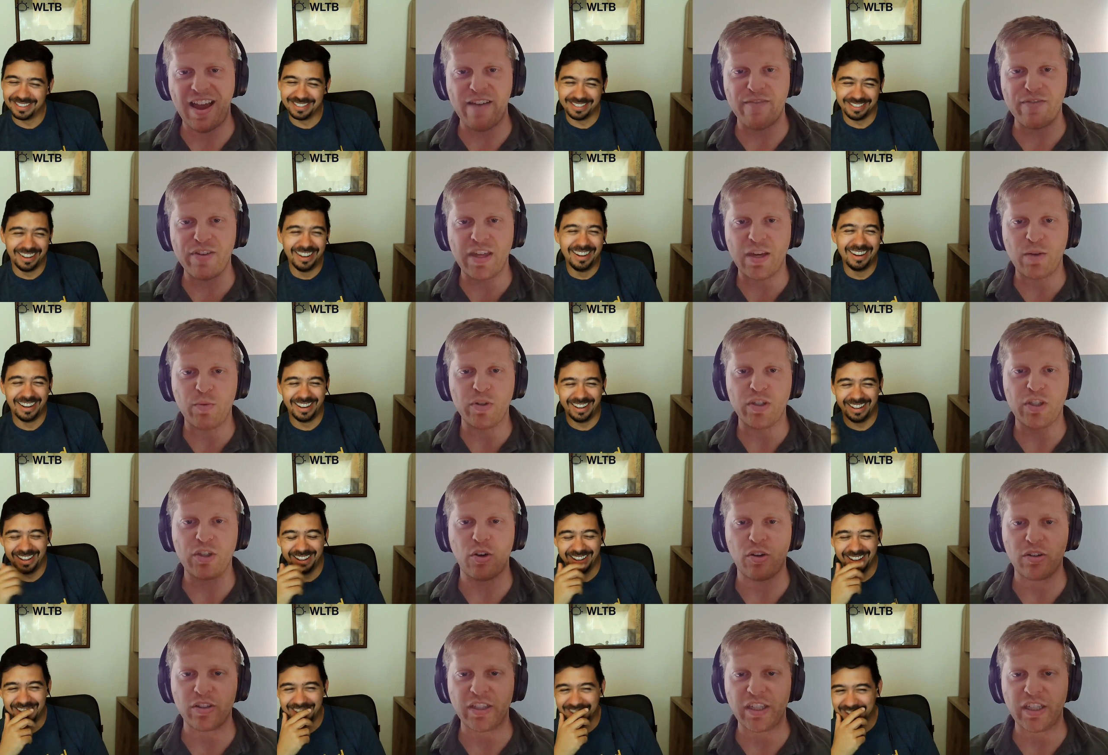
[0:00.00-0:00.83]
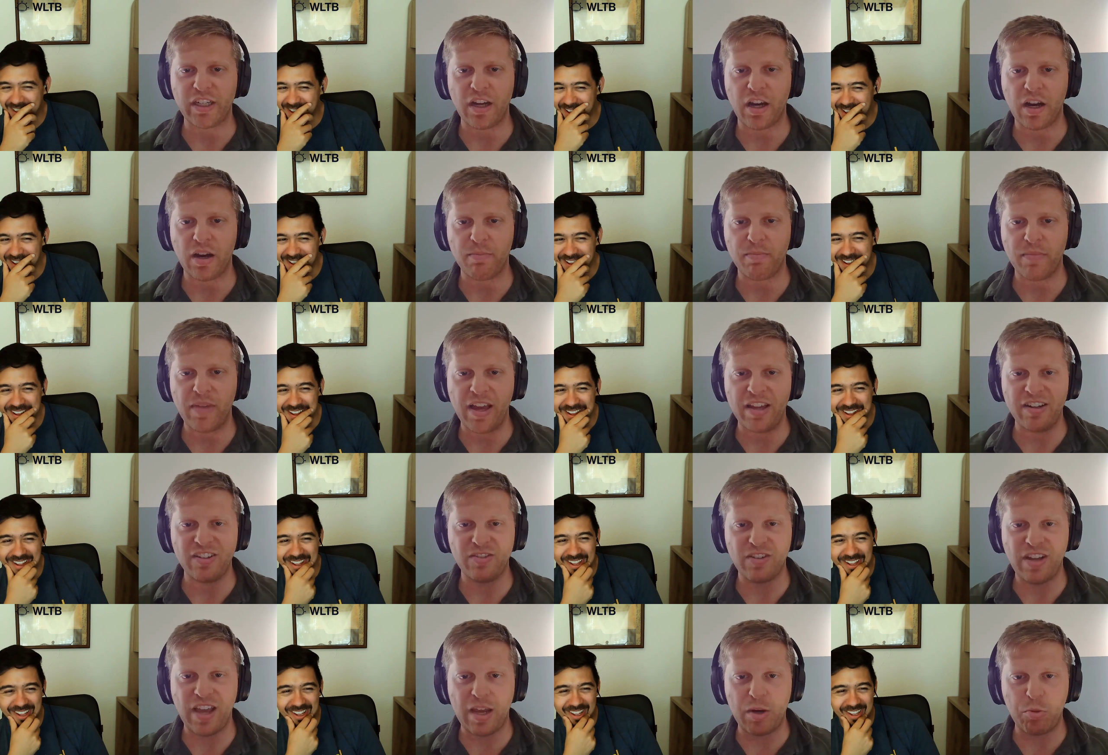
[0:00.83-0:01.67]
Speaker 1: everything was totally numb
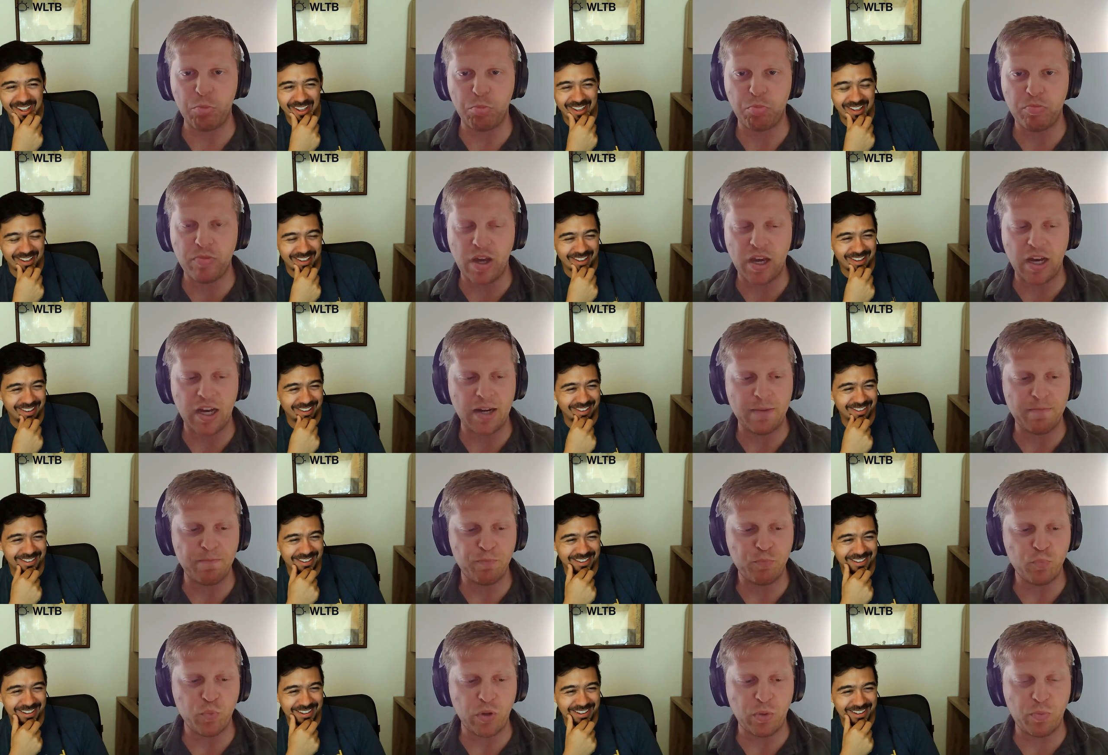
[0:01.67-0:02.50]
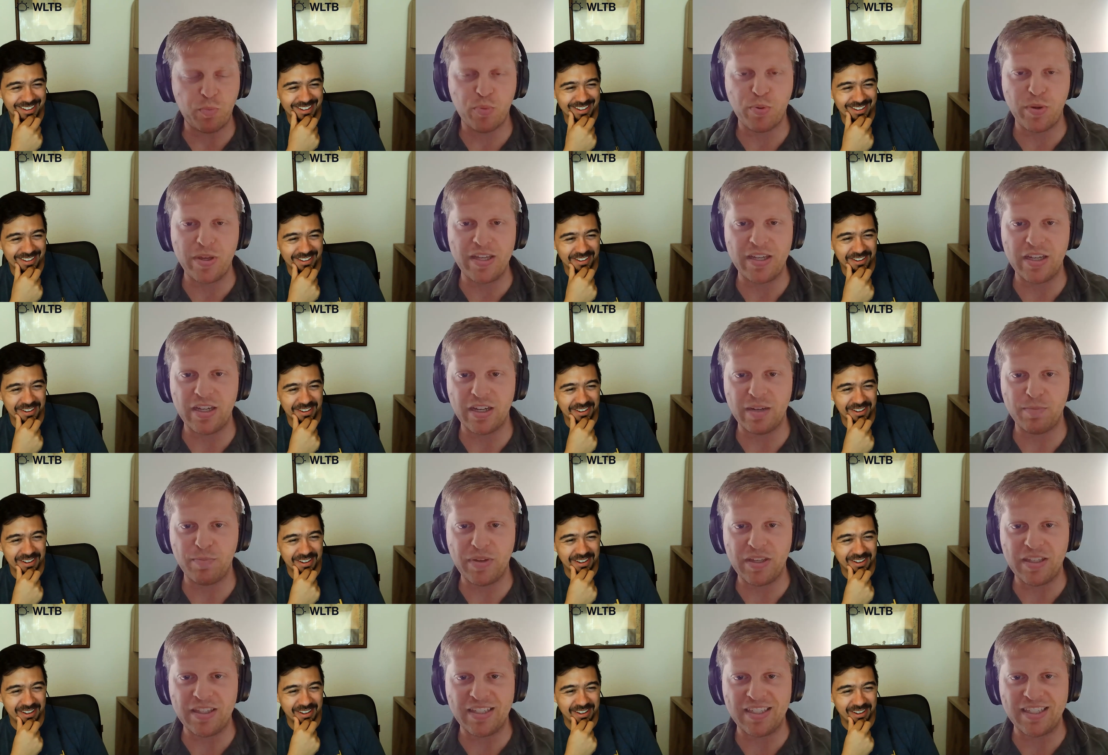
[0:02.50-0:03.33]
and, and um, with pin, uh,
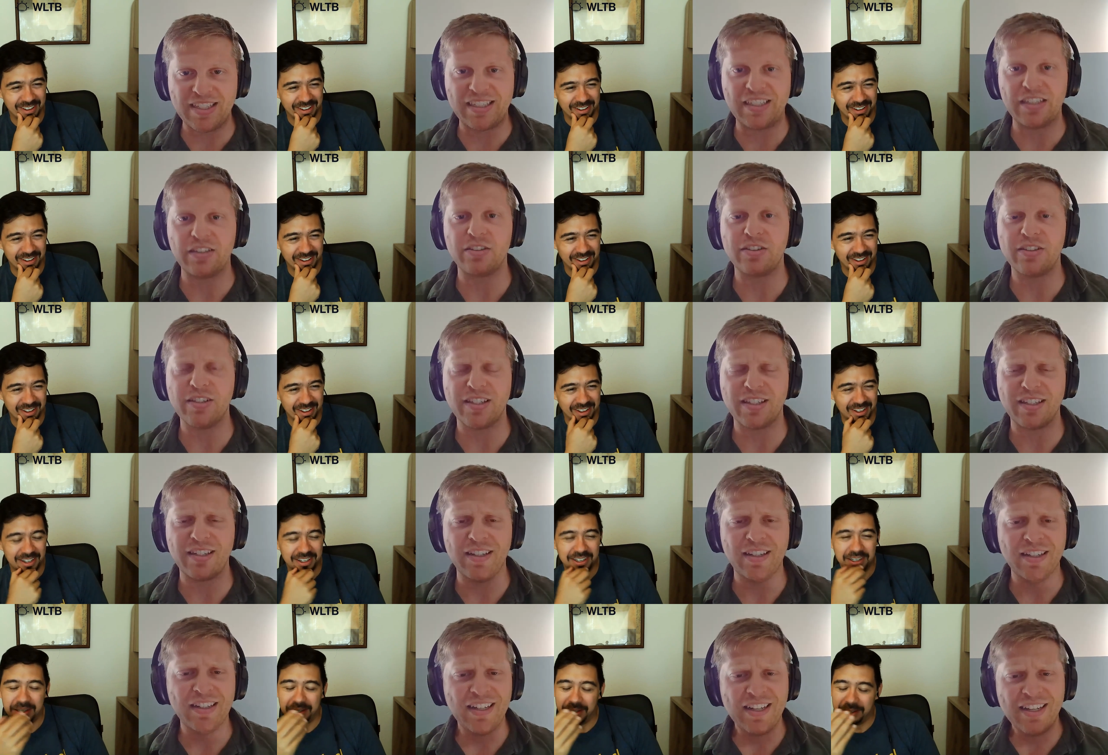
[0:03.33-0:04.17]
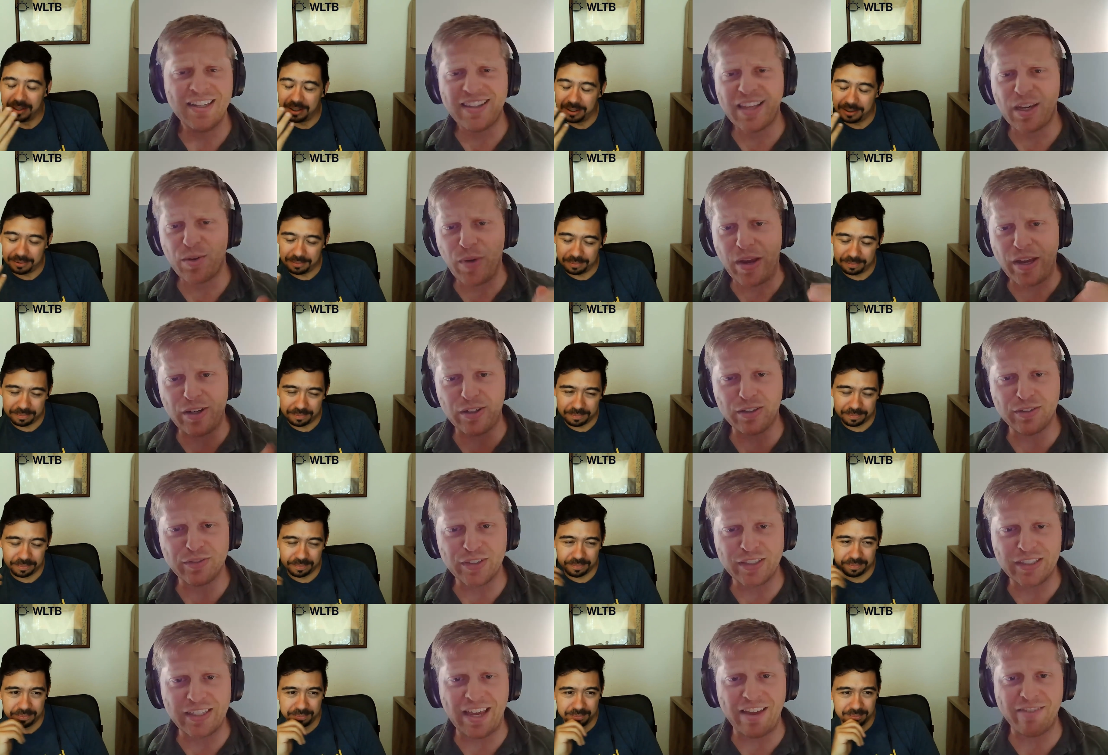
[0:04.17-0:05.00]
pins and needles, and they ran
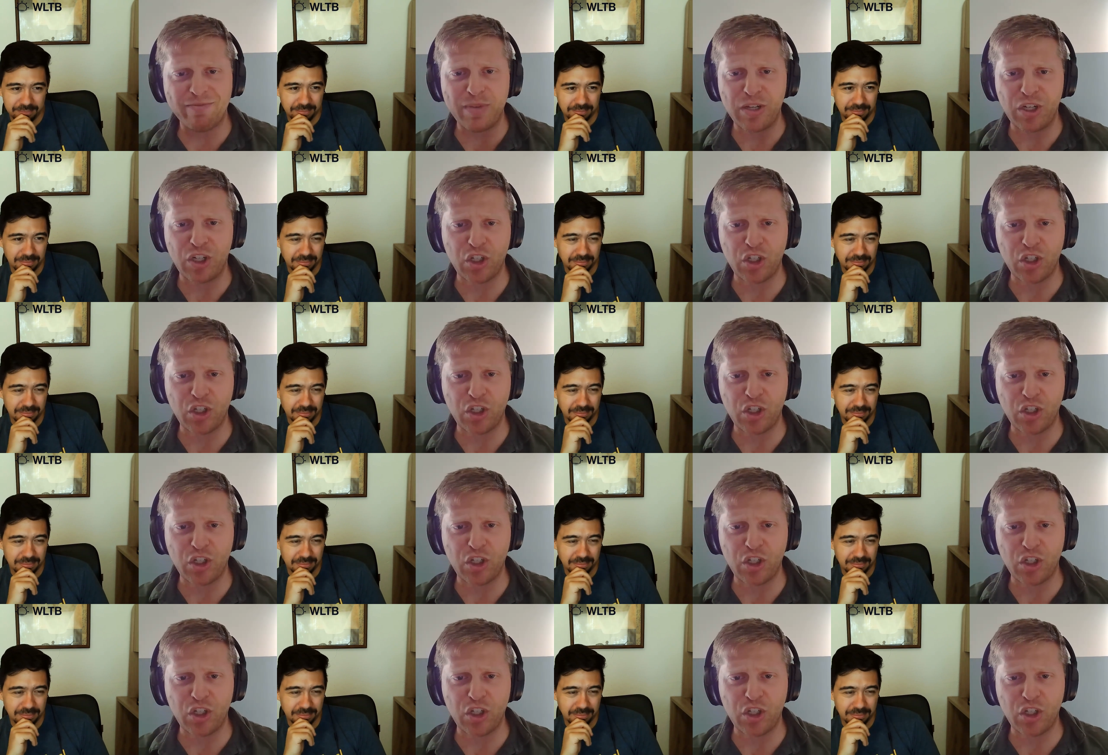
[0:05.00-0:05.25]
over and gave me